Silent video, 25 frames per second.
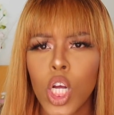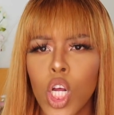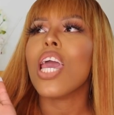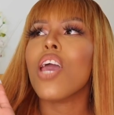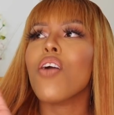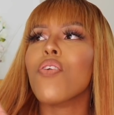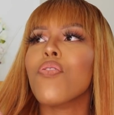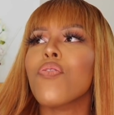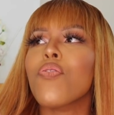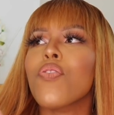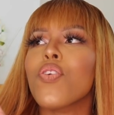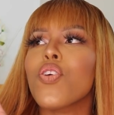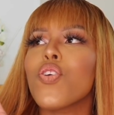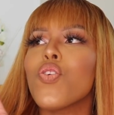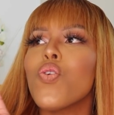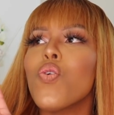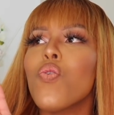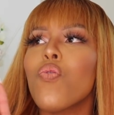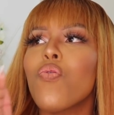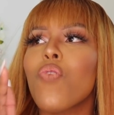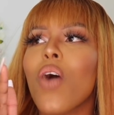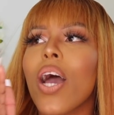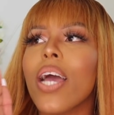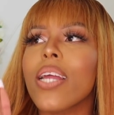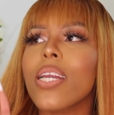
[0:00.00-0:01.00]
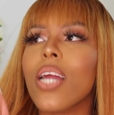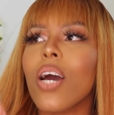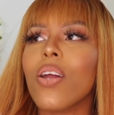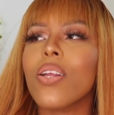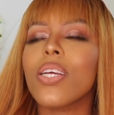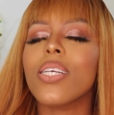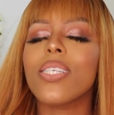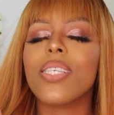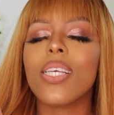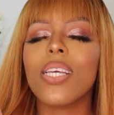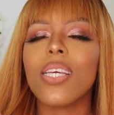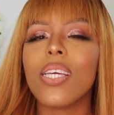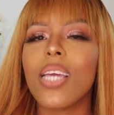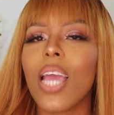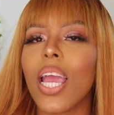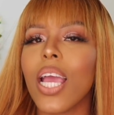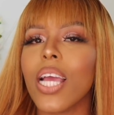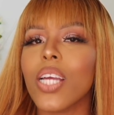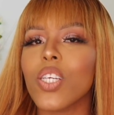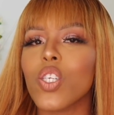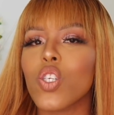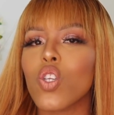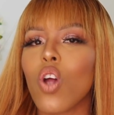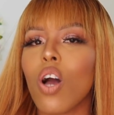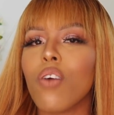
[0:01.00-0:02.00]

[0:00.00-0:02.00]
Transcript: If you find out he's engaged